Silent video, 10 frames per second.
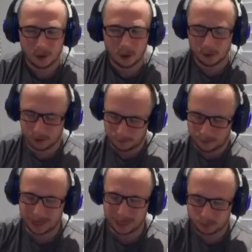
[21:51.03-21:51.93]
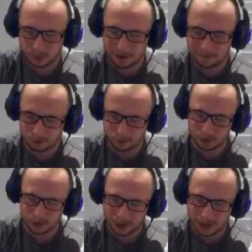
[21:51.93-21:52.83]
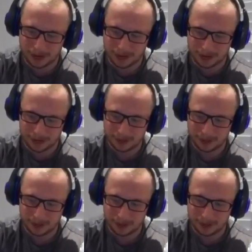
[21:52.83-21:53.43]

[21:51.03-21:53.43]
on the biggest platform on the planet,